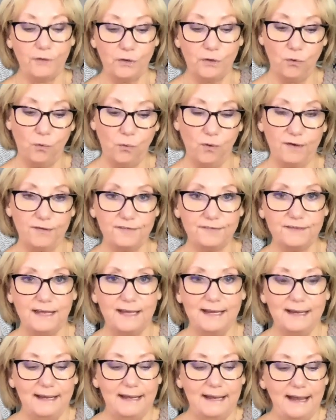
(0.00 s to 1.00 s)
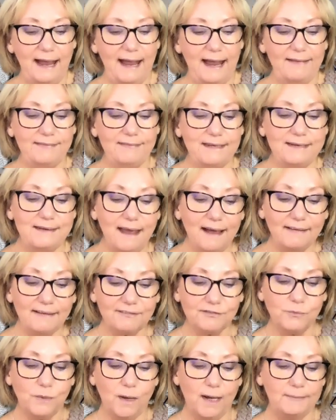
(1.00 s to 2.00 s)
the course. And the
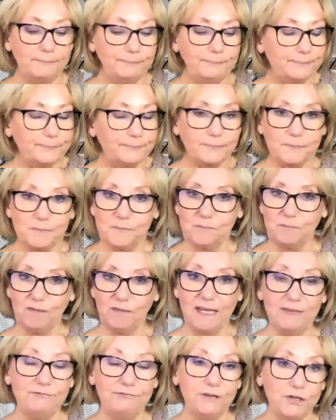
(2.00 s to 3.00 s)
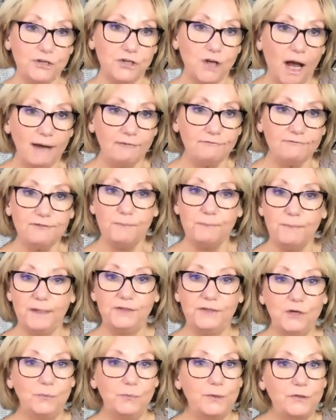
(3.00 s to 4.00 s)
next one, if you're not
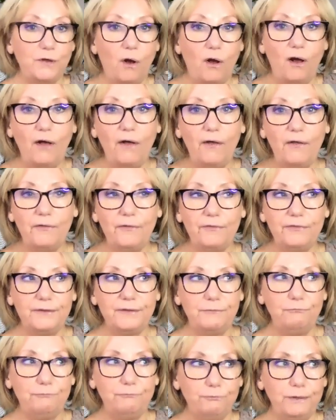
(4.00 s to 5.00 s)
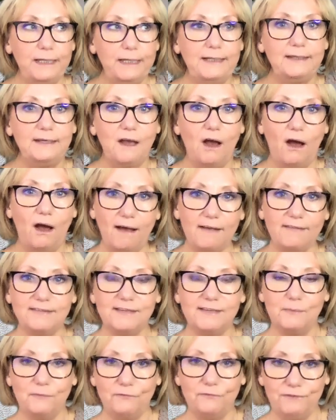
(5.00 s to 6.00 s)
familiar with all the really
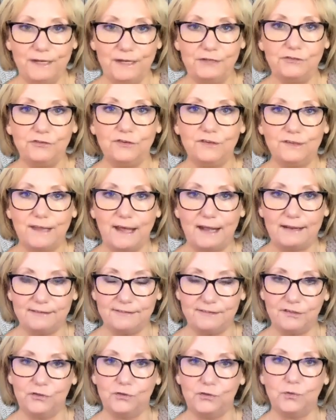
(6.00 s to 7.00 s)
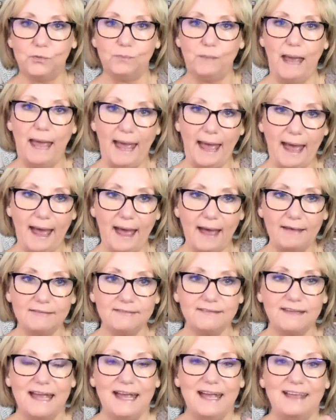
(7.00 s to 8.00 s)
awesome features that Zoom
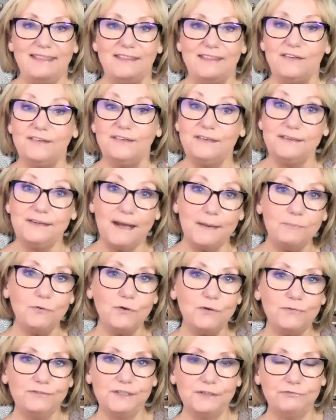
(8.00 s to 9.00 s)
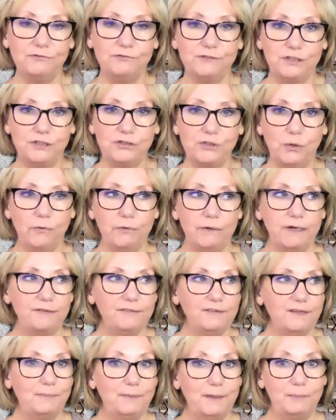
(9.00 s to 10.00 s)
has, there's a number of different
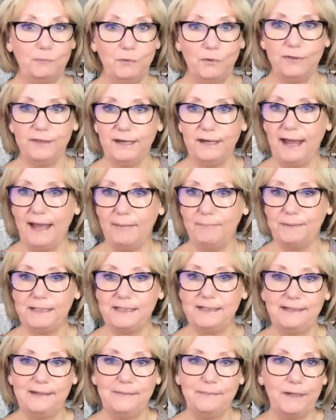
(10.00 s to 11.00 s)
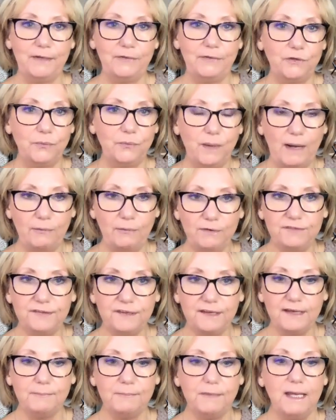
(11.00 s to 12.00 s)
tutorials. I'll be more than happy to email you out
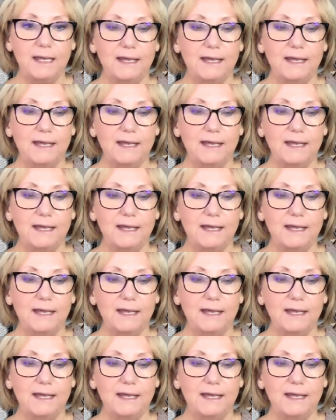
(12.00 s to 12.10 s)
some,